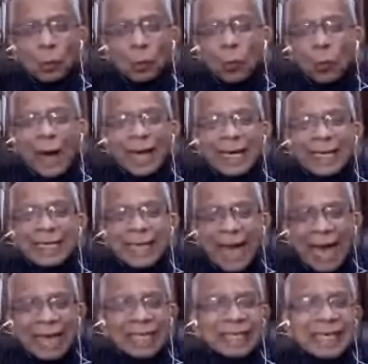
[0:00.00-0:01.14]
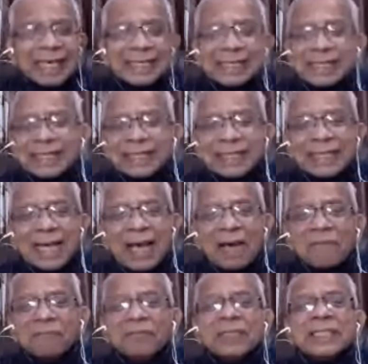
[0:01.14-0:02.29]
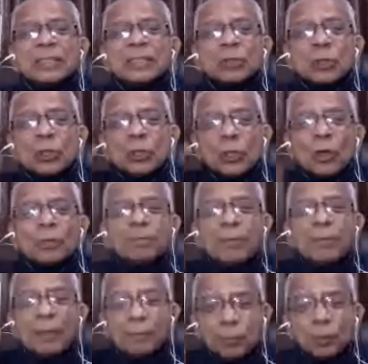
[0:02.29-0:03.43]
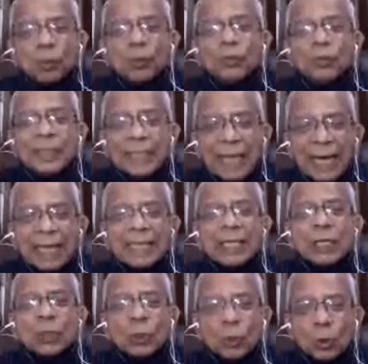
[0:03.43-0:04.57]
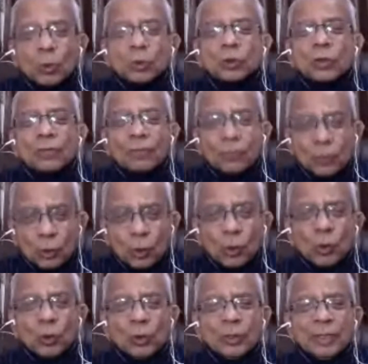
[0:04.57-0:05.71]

wild allegations, which could not be proved in any court of law.